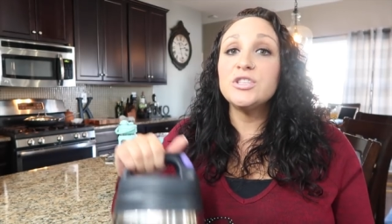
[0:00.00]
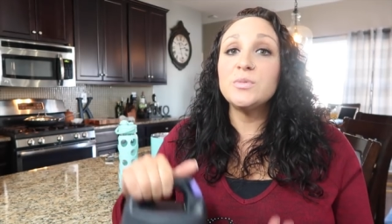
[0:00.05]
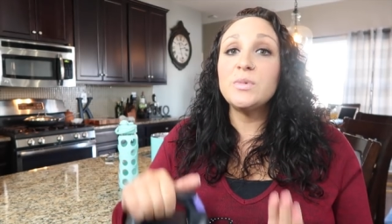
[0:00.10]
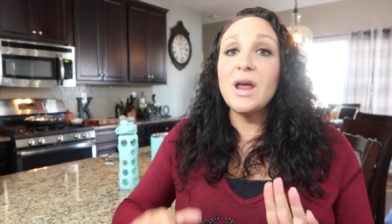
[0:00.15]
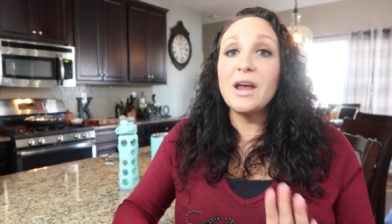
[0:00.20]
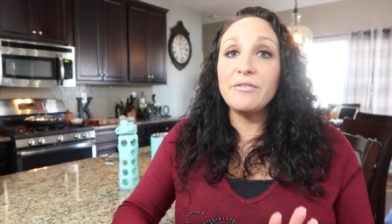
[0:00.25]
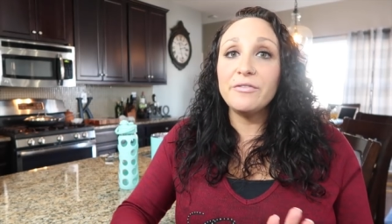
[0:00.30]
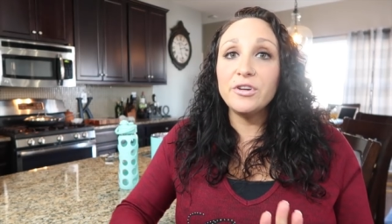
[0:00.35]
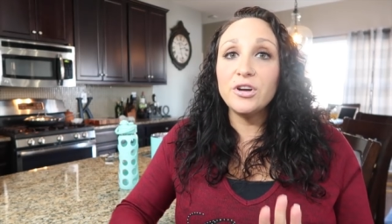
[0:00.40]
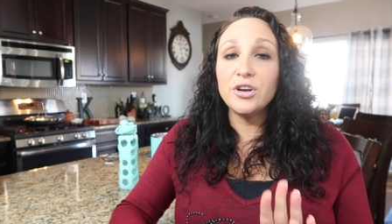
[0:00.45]
So
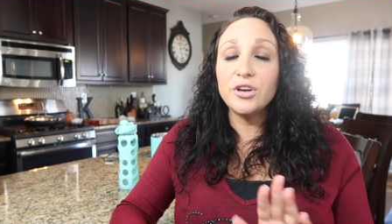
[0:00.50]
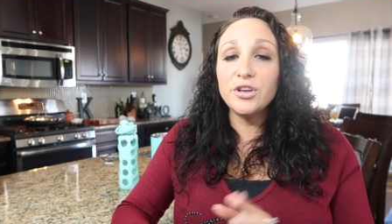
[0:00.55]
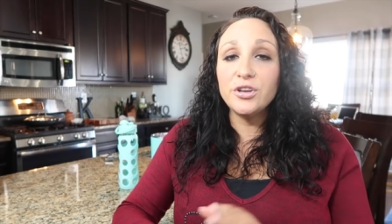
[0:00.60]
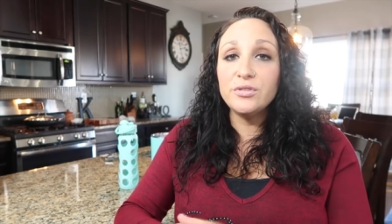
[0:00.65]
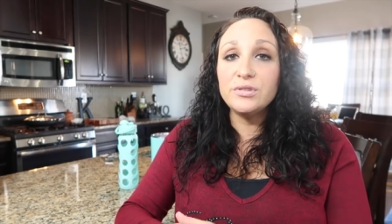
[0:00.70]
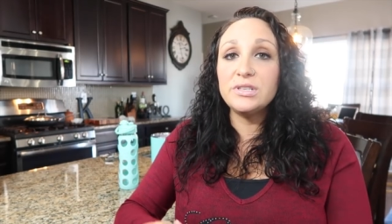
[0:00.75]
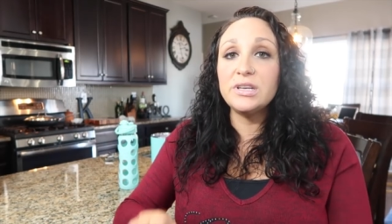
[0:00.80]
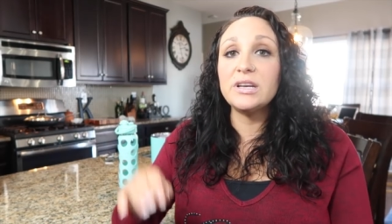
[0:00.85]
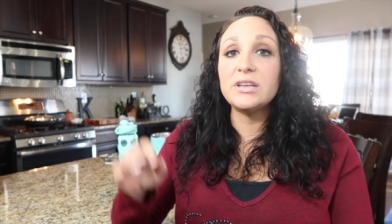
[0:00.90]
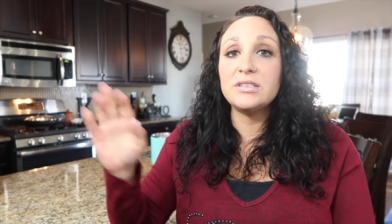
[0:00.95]
whenever you're
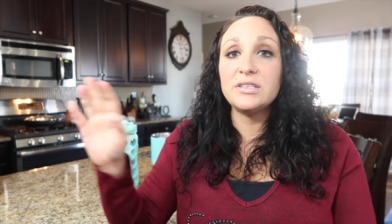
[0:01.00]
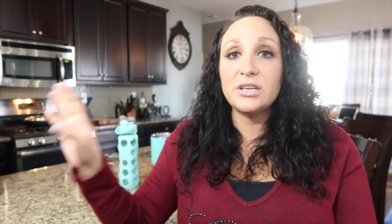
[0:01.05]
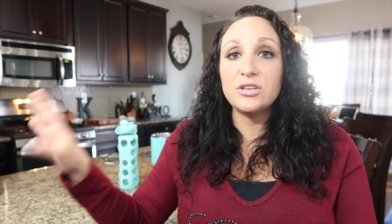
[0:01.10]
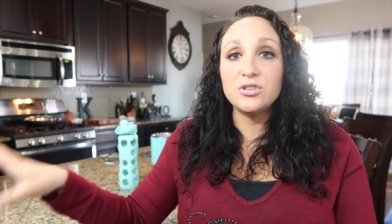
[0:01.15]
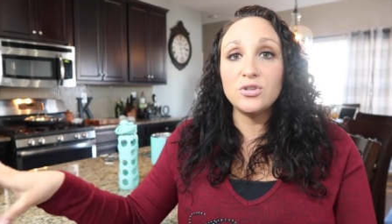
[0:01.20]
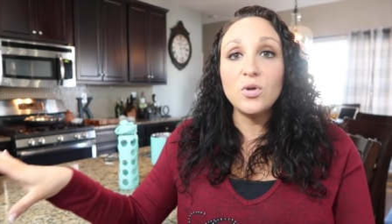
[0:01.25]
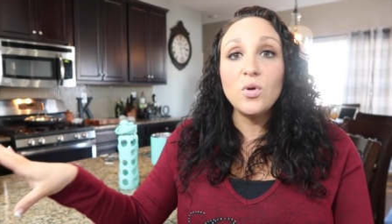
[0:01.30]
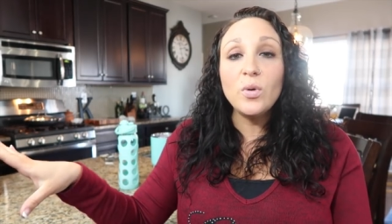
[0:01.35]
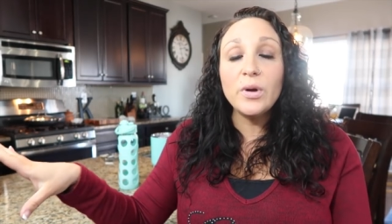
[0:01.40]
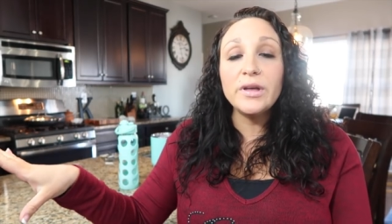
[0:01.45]
using
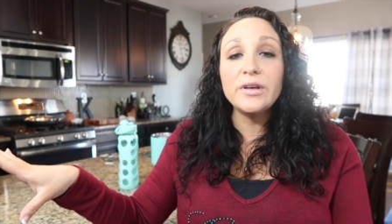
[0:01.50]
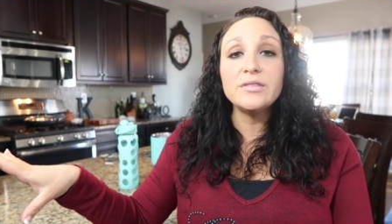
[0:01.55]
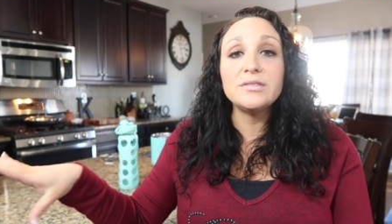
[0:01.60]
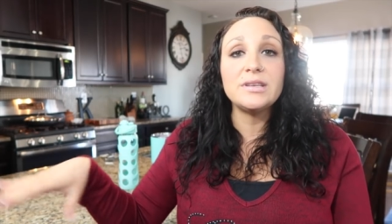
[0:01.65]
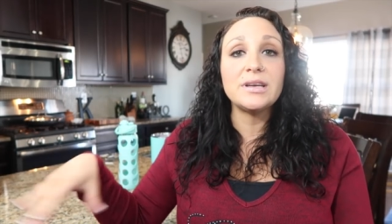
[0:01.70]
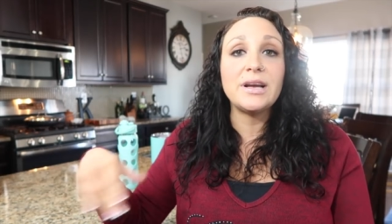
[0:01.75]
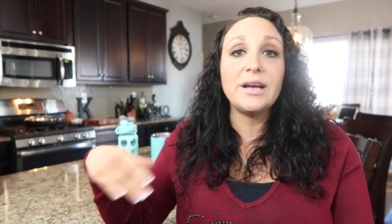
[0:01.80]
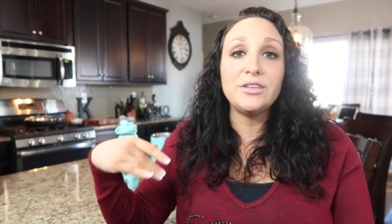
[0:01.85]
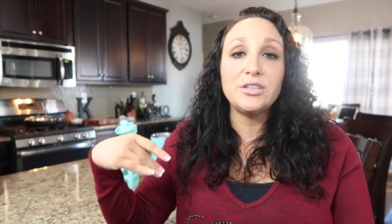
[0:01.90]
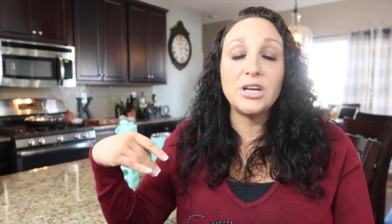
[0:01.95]
essential oils,
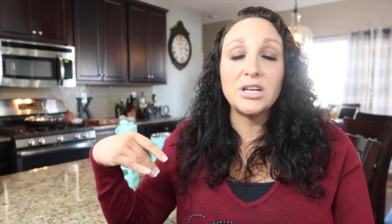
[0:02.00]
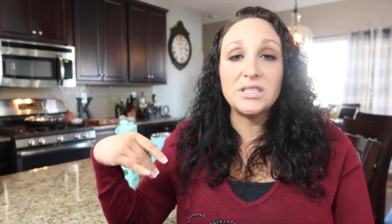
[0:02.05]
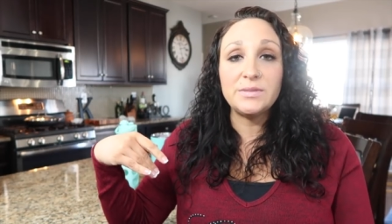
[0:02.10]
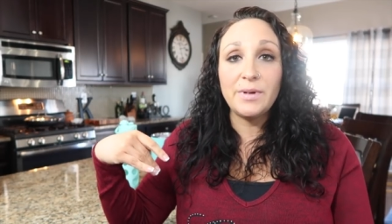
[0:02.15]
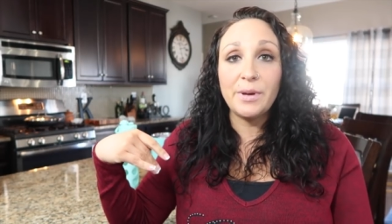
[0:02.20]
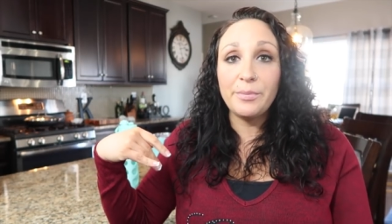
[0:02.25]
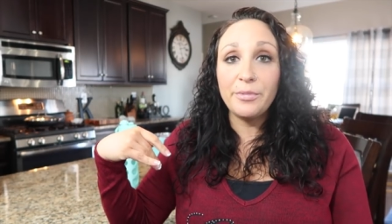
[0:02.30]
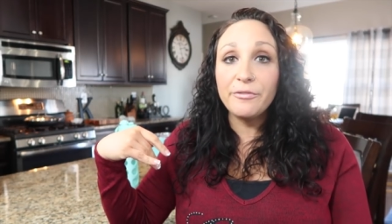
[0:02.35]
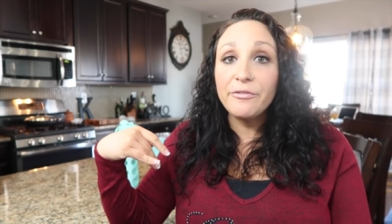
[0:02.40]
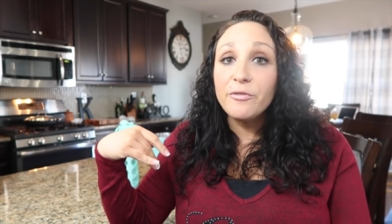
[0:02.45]
like I talked
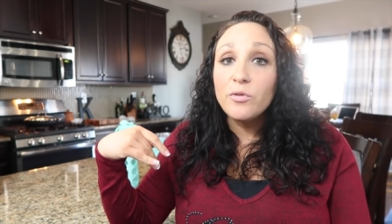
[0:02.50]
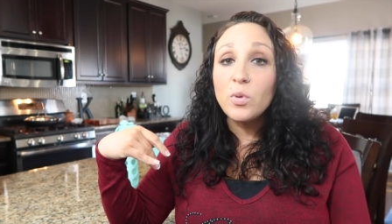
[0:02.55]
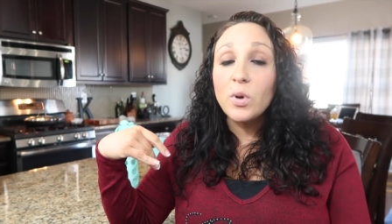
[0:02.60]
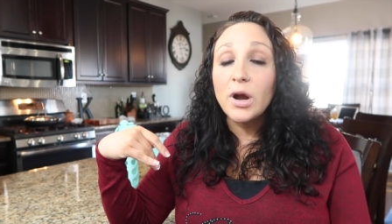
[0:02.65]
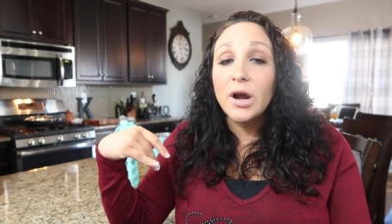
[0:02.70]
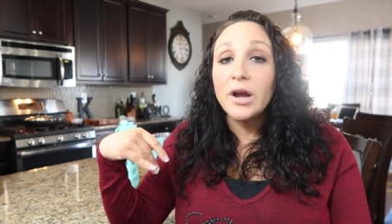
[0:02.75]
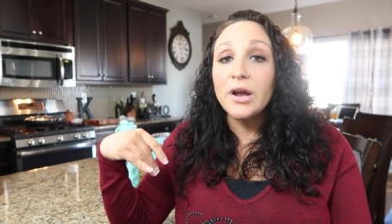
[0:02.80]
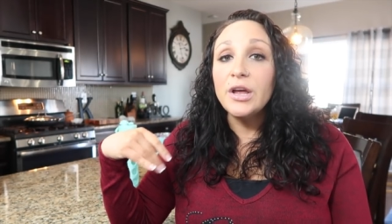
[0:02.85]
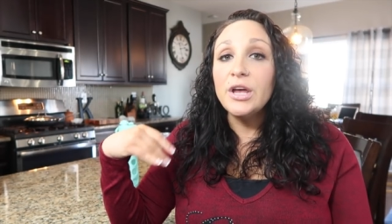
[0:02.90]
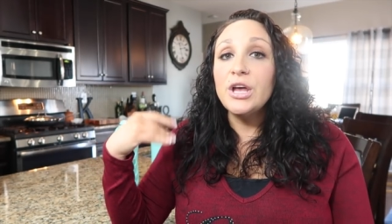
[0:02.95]
about
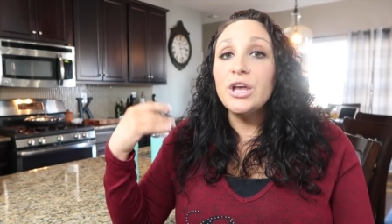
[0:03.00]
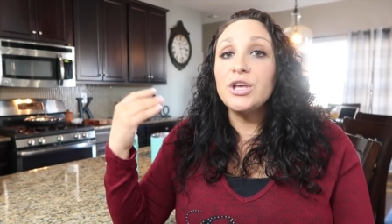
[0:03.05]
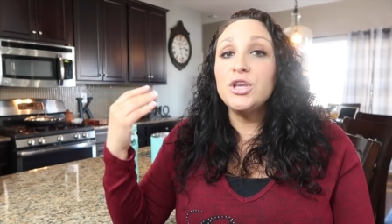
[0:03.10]
before,